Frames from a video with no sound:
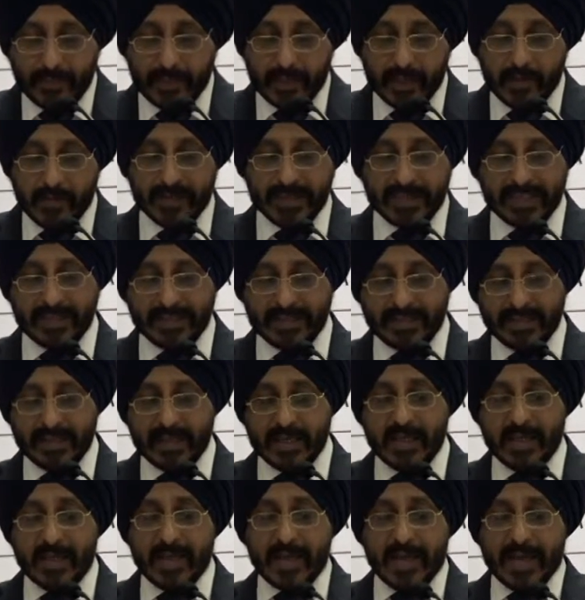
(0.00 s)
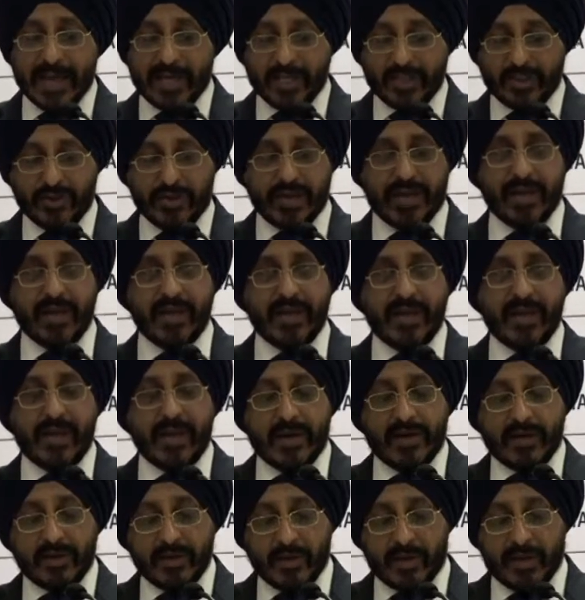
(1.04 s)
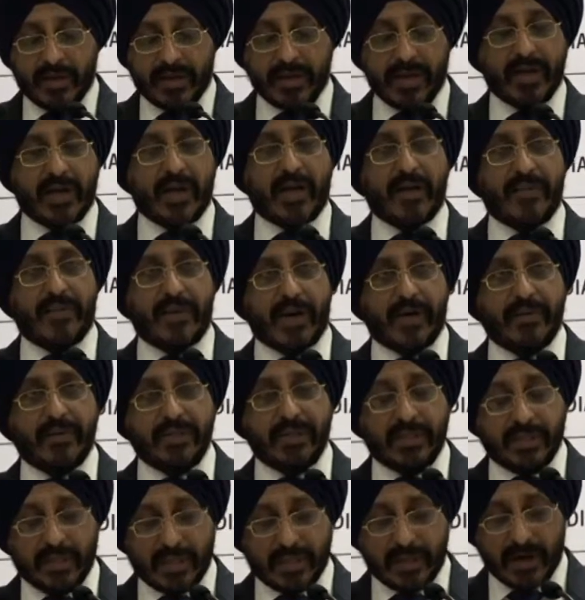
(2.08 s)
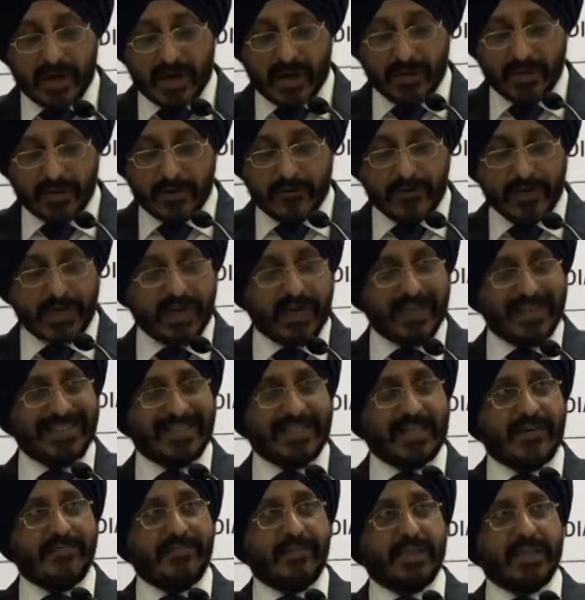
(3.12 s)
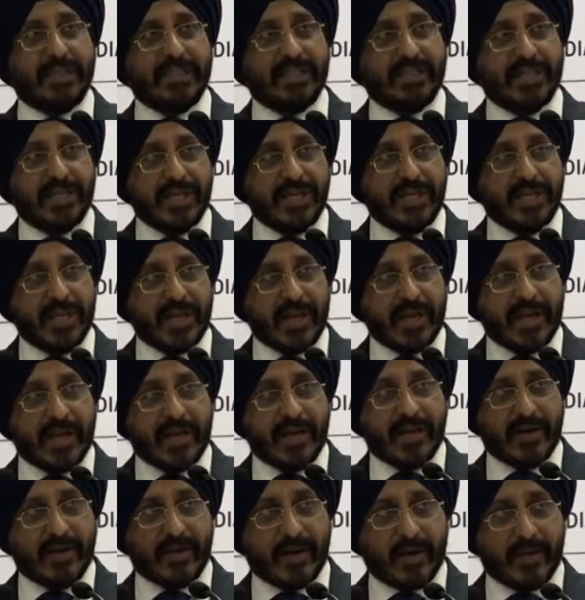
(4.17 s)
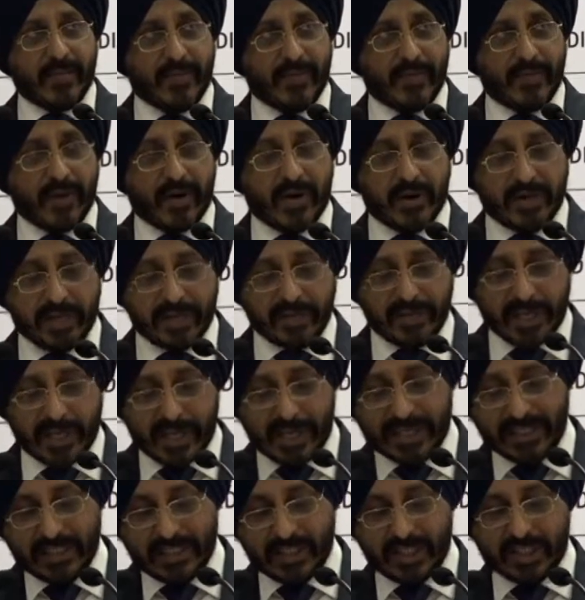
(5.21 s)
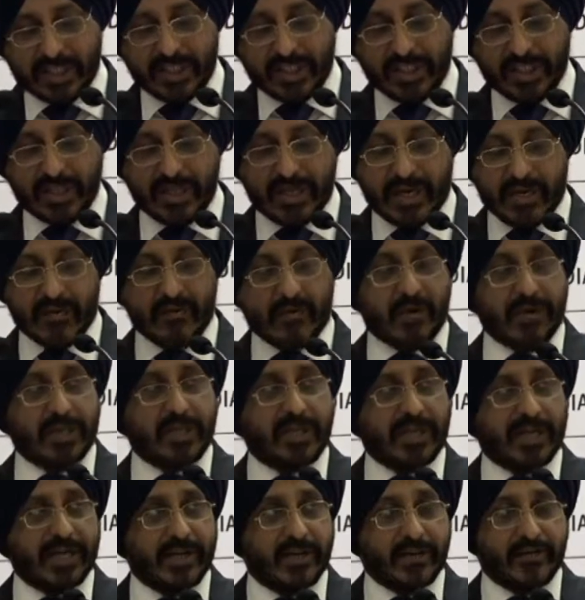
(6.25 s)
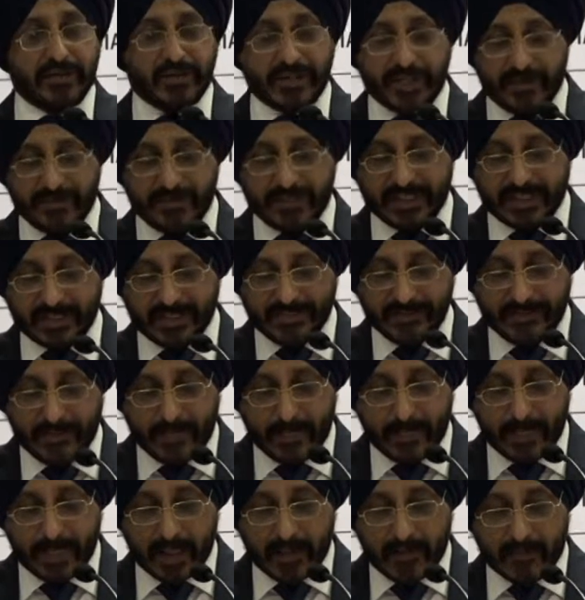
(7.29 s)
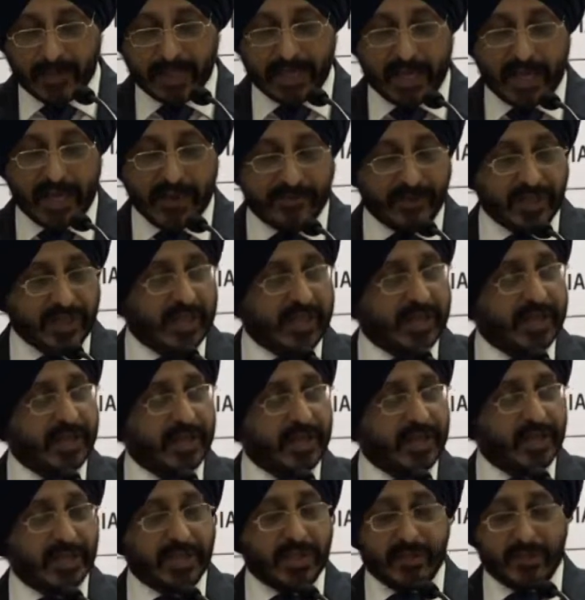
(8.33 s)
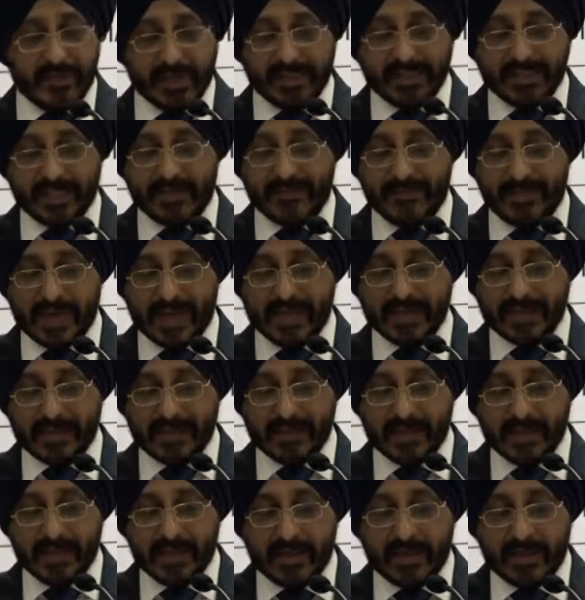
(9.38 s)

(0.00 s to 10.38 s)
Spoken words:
which is actually talking about that how the various companies in India and abroad they are changing and what kind of shifts they have taken in the recent past.